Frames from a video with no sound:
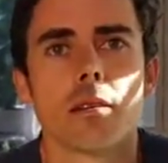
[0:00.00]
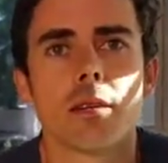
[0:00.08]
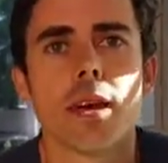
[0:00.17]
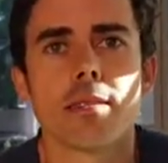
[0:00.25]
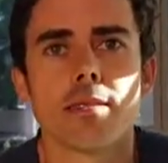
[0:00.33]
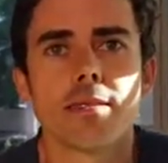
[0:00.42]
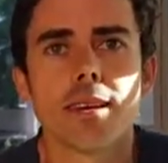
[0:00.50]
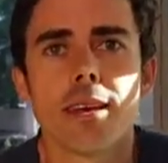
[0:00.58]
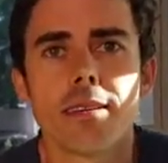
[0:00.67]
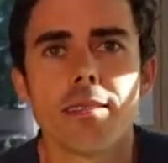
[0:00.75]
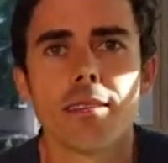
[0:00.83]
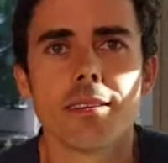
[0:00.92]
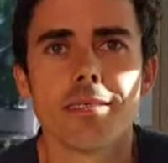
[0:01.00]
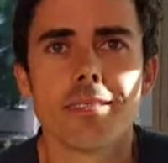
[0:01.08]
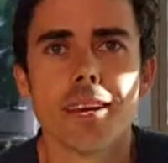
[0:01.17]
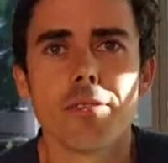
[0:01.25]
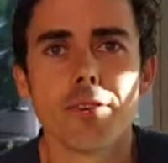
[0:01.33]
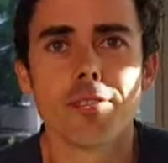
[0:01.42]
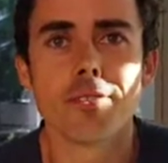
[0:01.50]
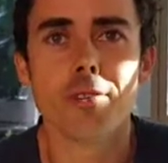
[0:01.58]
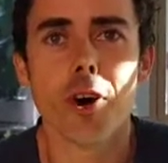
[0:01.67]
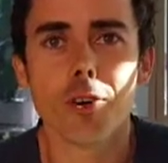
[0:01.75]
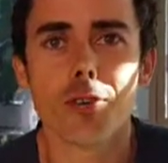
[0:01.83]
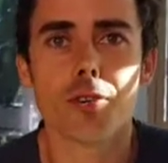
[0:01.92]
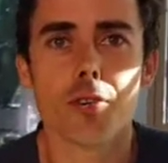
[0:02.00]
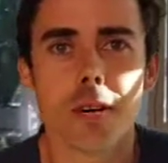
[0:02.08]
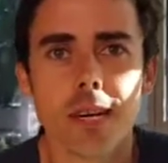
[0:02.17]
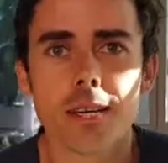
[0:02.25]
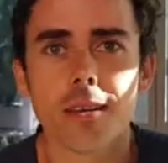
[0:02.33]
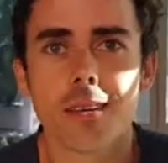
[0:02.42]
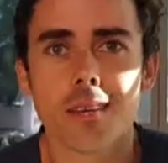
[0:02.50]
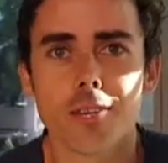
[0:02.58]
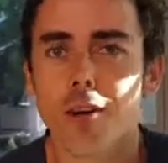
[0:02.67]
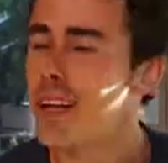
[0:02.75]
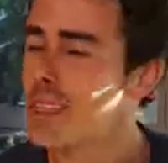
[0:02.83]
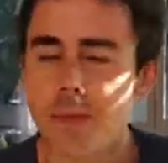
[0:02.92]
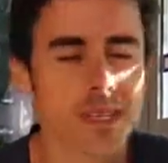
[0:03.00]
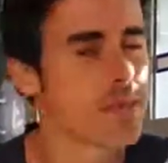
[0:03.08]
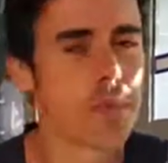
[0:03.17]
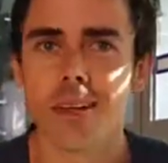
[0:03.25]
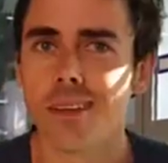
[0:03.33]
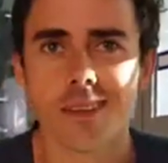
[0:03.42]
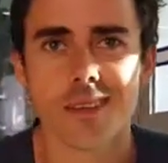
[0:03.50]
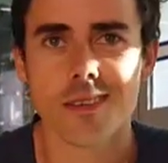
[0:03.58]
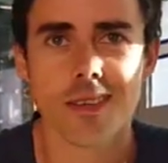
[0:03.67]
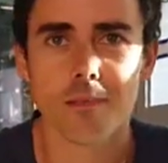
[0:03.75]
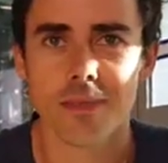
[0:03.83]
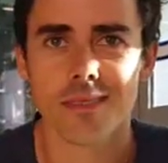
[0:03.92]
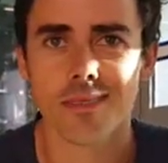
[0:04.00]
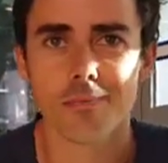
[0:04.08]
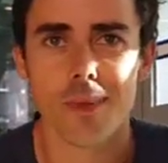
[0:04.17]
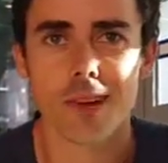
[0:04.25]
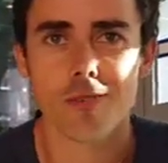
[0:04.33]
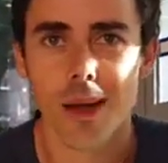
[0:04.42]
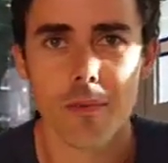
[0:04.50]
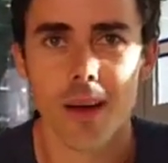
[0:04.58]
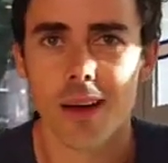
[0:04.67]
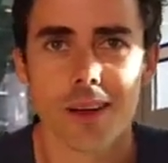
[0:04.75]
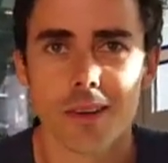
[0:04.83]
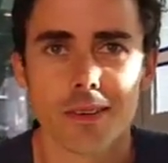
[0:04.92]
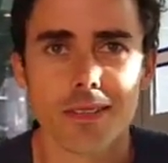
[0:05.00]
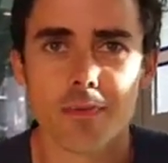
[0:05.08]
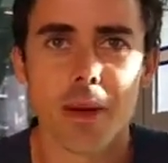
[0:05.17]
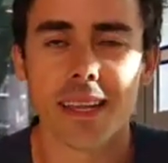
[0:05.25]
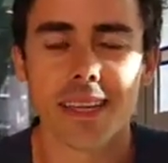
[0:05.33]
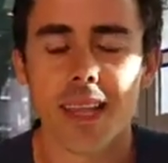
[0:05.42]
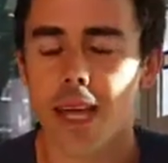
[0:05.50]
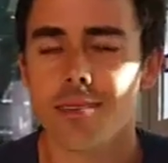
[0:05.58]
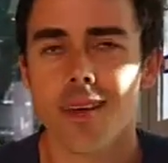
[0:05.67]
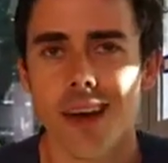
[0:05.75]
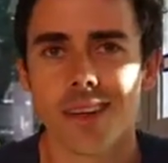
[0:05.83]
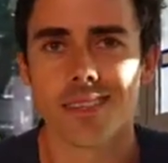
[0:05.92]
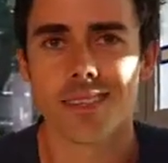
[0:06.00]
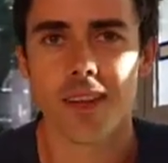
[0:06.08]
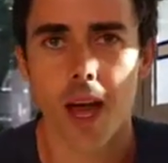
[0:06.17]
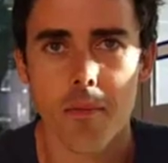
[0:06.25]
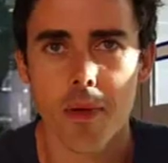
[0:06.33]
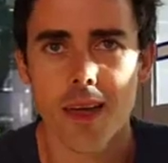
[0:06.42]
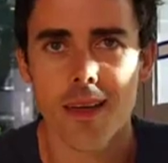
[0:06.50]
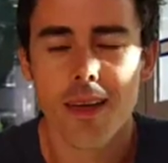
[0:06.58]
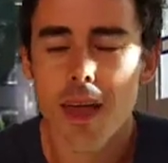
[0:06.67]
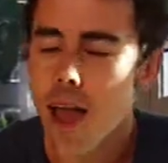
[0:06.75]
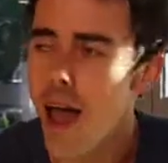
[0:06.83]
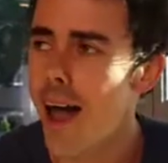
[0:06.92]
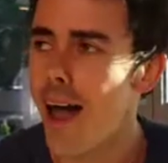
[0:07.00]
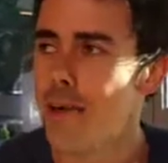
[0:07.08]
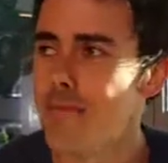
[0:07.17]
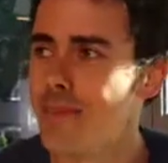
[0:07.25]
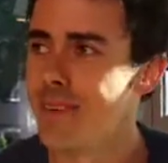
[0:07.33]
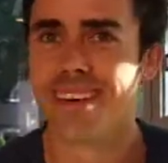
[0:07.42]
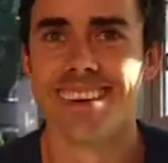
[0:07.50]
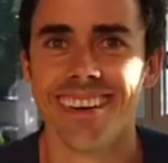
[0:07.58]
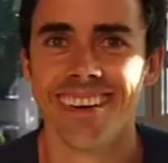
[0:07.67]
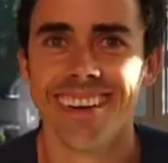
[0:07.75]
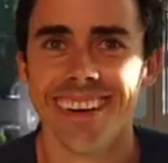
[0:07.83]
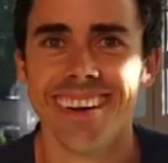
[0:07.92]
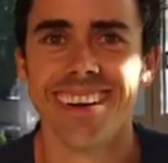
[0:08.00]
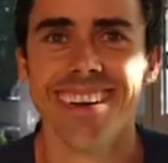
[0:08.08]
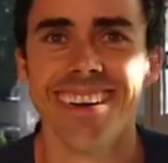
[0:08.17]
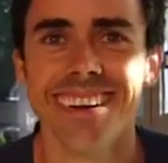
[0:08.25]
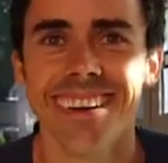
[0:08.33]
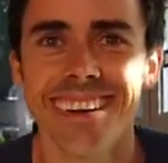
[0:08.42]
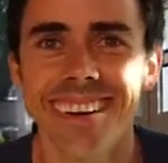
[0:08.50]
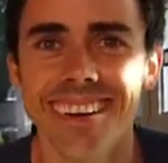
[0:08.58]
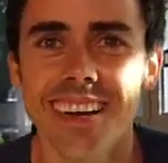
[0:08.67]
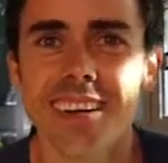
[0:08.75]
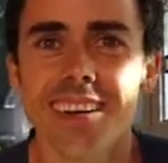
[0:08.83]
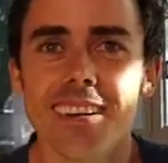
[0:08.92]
Yes, Devils of Cockle Creek. Don't ask me to spell it because my grandma spelling that title is a nightmare. I'll just say it 10 times.